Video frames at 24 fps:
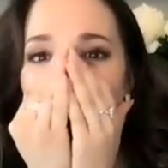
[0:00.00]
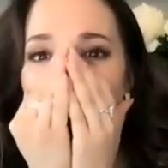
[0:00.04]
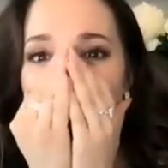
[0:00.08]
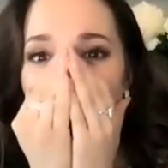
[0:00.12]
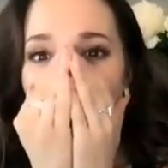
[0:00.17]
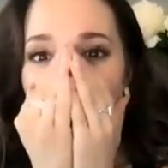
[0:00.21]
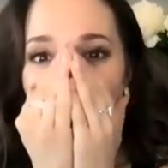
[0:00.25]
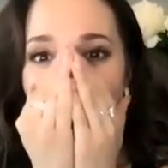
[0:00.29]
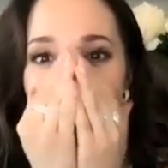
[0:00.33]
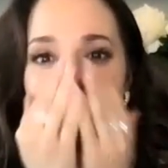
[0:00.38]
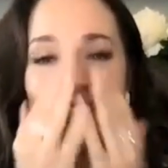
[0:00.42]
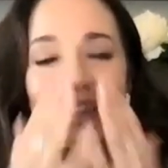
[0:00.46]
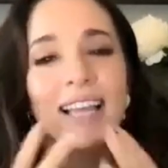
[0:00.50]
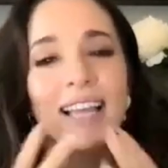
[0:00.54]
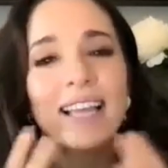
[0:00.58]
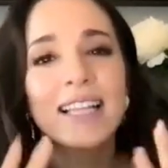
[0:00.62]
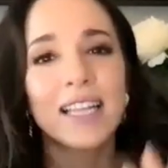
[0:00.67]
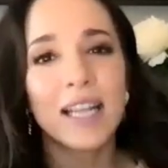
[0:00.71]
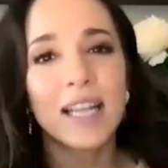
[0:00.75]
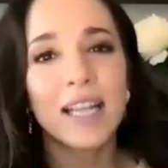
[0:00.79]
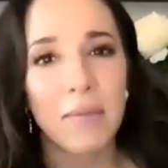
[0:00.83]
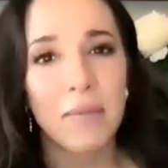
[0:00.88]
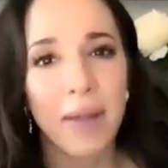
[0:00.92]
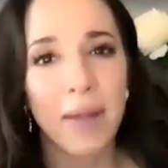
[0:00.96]
I
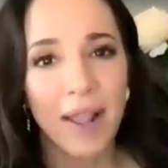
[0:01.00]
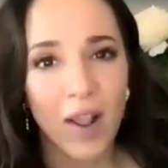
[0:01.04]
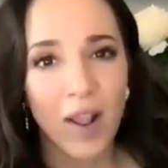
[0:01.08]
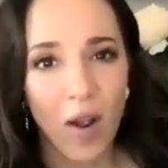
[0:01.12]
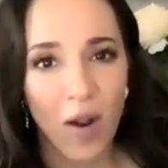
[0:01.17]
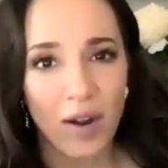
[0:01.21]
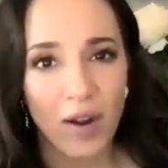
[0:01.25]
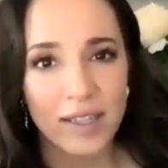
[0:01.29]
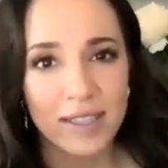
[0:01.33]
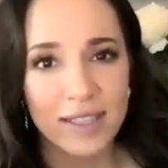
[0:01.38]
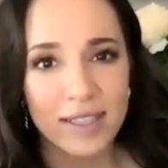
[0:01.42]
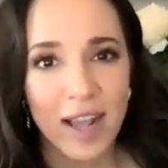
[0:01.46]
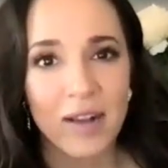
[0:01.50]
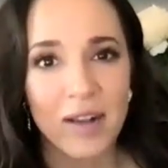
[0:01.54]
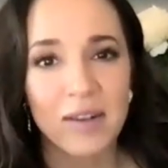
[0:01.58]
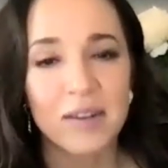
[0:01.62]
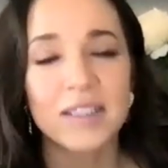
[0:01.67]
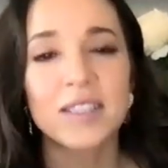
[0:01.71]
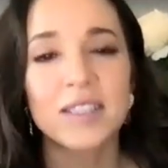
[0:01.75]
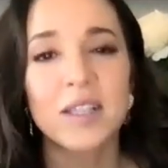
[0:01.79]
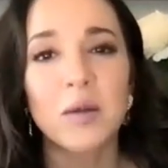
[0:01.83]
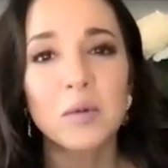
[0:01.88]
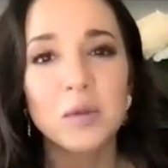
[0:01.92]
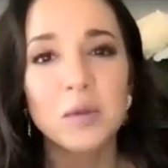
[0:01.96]
like let my guard down
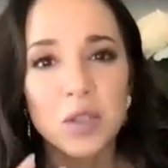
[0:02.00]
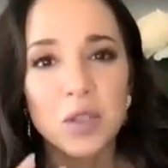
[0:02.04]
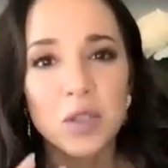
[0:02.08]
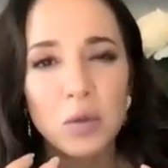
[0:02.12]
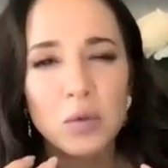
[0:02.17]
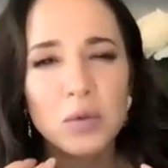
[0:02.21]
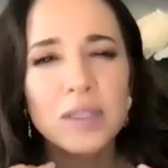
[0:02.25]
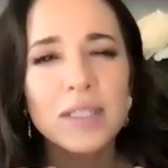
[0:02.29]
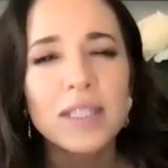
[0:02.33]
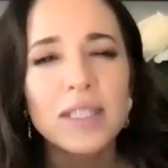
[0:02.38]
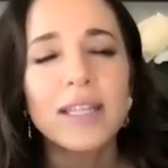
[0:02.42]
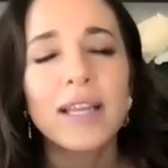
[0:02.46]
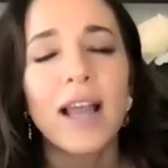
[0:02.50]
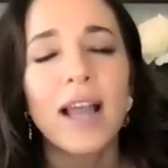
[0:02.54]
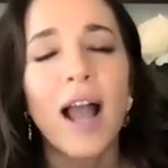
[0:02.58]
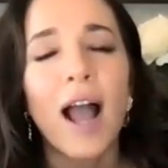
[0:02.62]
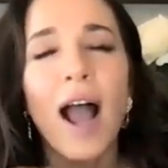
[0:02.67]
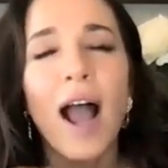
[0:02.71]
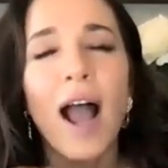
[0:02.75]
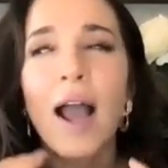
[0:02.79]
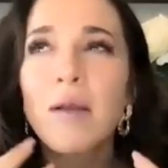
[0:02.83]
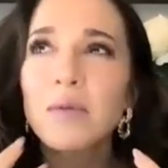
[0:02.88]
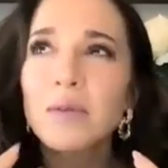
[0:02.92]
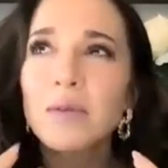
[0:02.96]
because
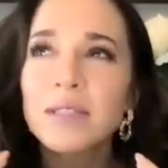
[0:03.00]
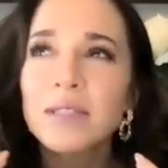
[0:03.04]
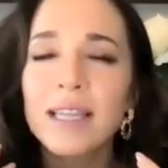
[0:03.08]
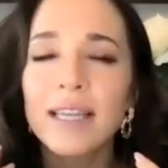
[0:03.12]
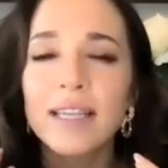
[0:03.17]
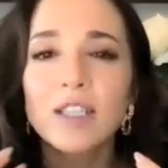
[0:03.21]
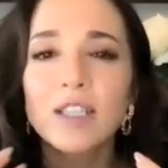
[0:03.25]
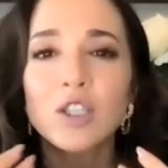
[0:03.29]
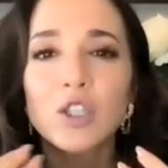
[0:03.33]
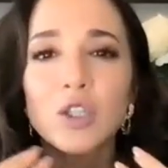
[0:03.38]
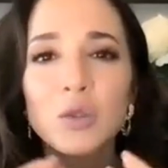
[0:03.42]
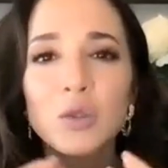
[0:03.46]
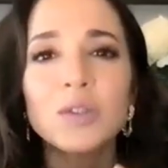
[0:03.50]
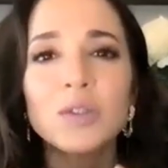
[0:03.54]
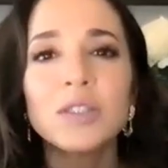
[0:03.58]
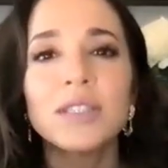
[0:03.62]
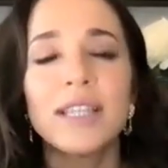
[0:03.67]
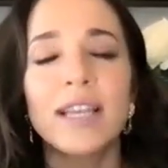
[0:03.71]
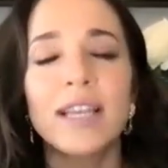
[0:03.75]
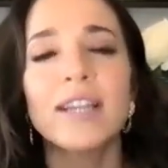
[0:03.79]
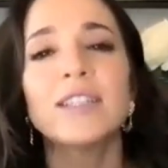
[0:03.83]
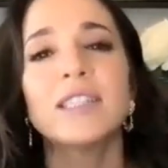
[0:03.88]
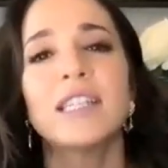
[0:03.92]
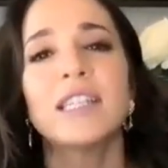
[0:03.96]
I was like too
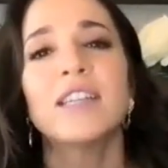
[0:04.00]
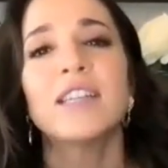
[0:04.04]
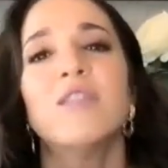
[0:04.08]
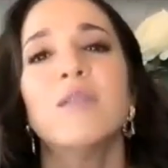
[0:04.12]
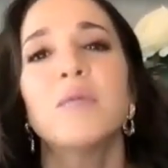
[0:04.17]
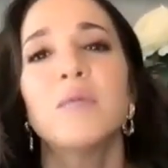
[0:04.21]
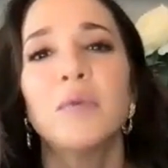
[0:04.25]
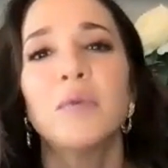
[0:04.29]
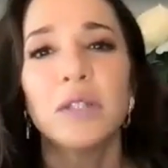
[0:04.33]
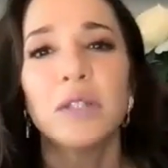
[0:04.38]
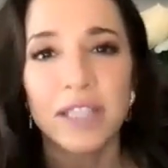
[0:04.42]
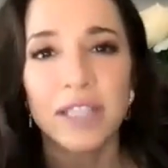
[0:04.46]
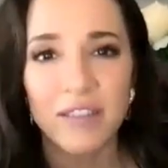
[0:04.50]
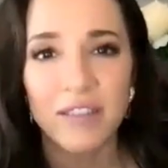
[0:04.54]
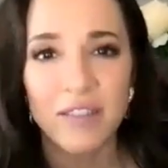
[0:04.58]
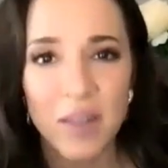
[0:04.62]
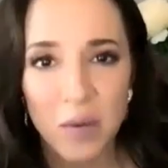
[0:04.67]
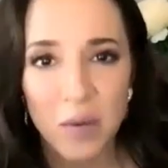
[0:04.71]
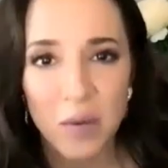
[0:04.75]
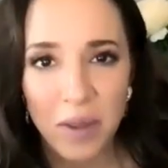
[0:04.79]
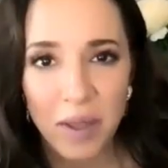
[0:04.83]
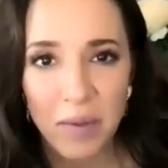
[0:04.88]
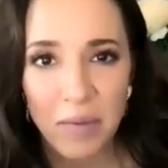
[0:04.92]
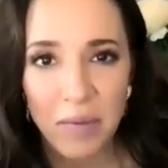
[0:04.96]
scared to even believe
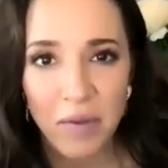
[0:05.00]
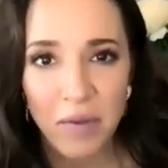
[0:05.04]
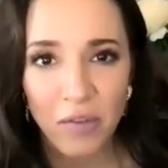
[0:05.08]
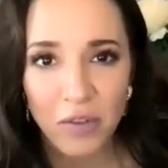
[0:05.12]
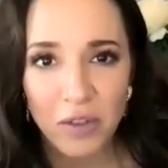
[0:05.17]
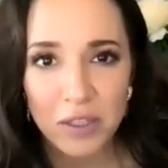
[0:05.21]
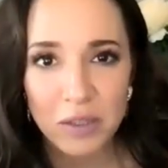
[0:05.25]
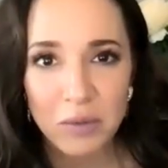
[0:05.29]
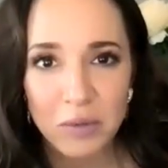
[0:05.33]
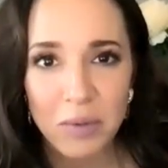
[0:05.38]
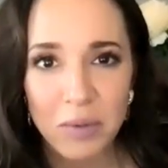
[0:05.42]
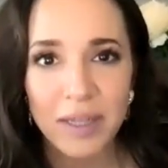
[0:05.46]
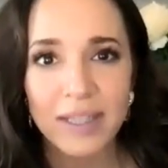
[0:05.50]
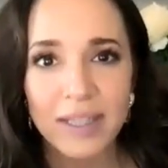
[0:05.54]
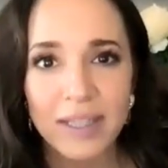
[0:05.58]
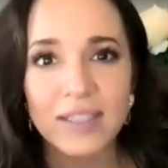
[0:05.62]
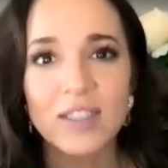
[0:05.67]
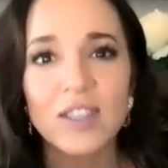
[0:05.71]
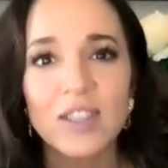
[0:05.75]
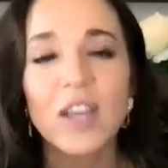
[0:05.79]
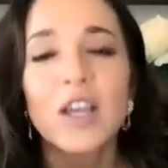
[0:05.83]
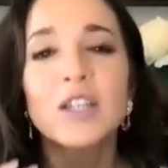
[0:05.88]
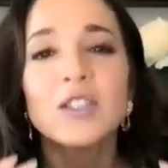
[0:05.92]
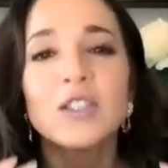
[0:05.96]
that we could be first place.